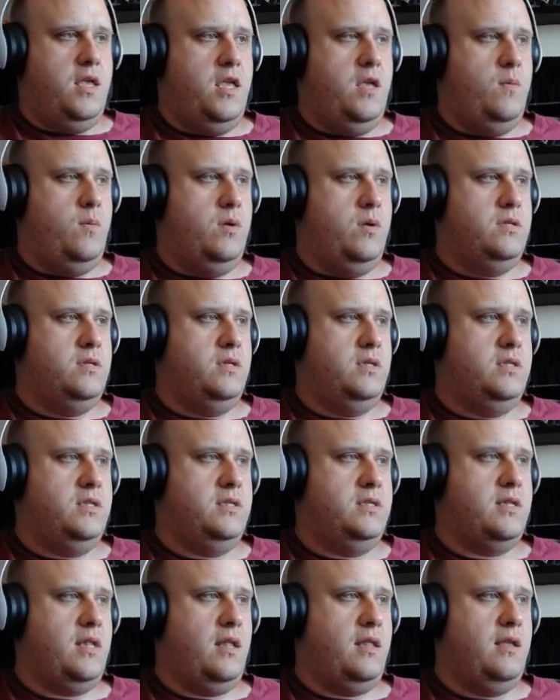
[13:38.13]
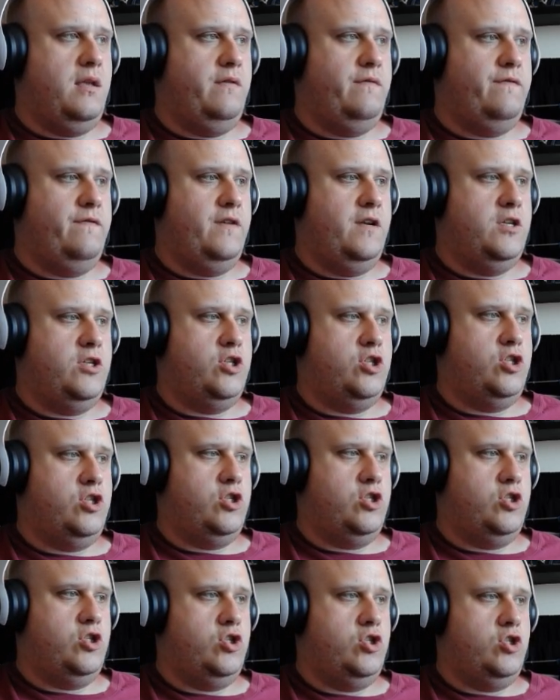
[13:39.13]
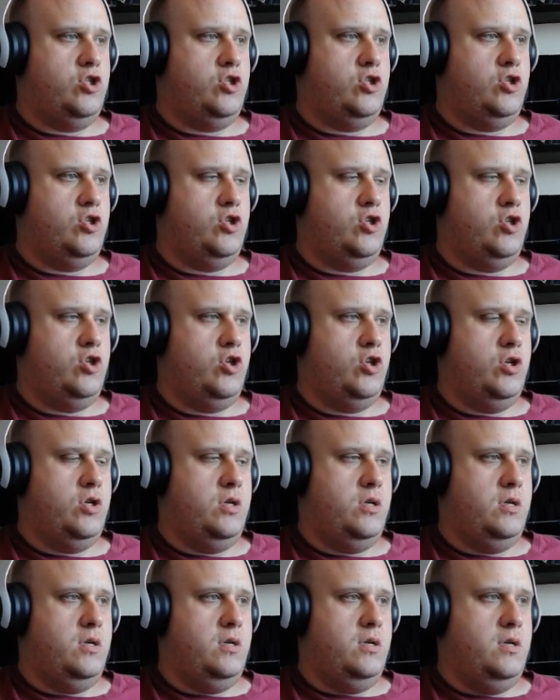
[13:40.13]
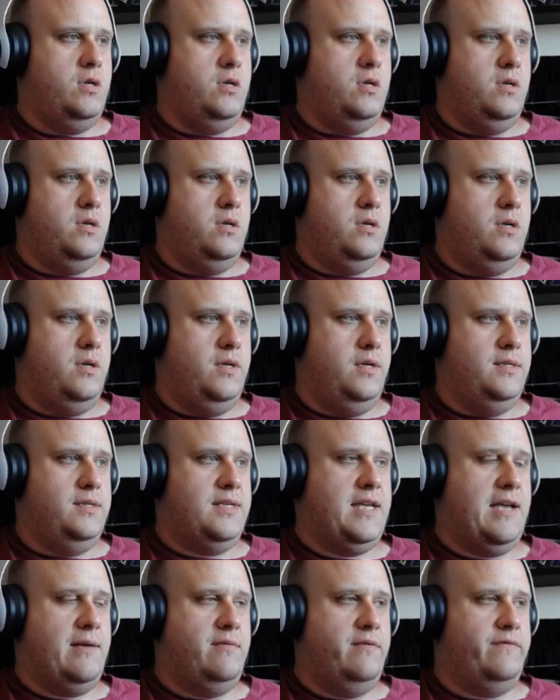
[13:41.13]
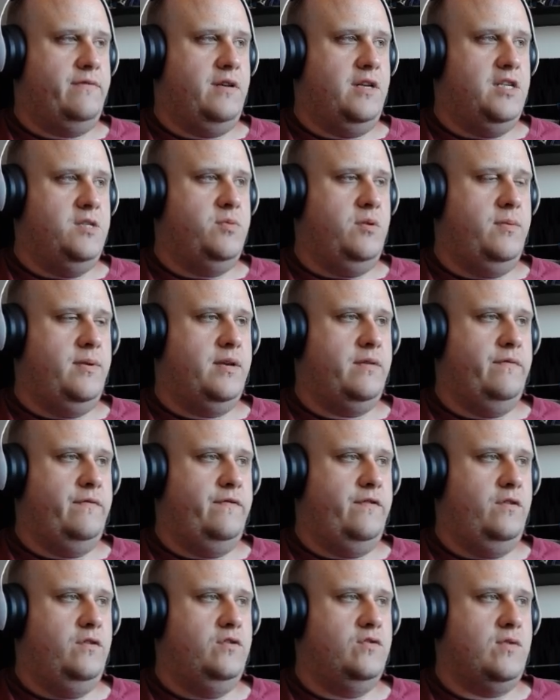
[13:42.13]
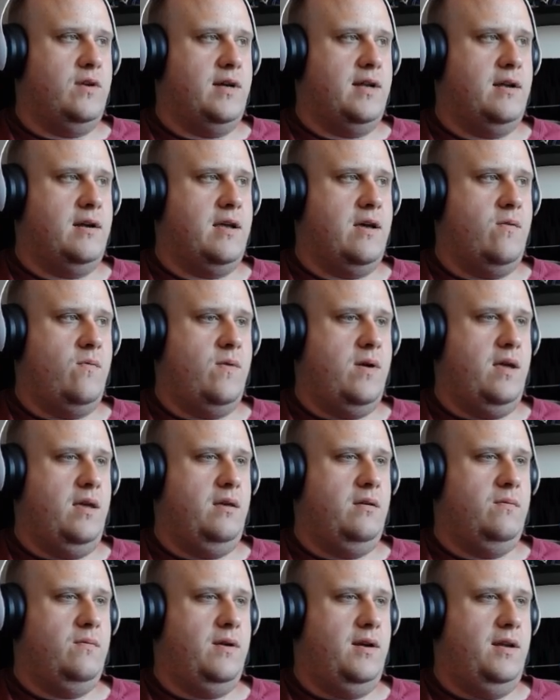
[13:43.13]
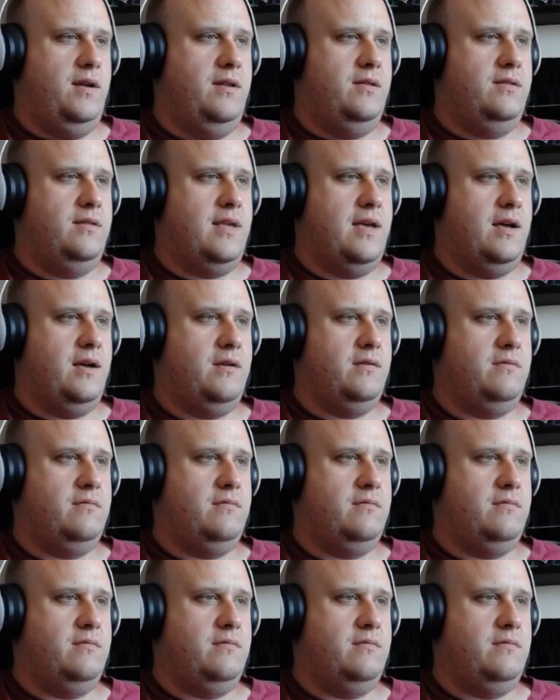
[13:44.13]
He went to the stunning fish. He's camouflaged. He's probably confused right now, like, wait, why did that...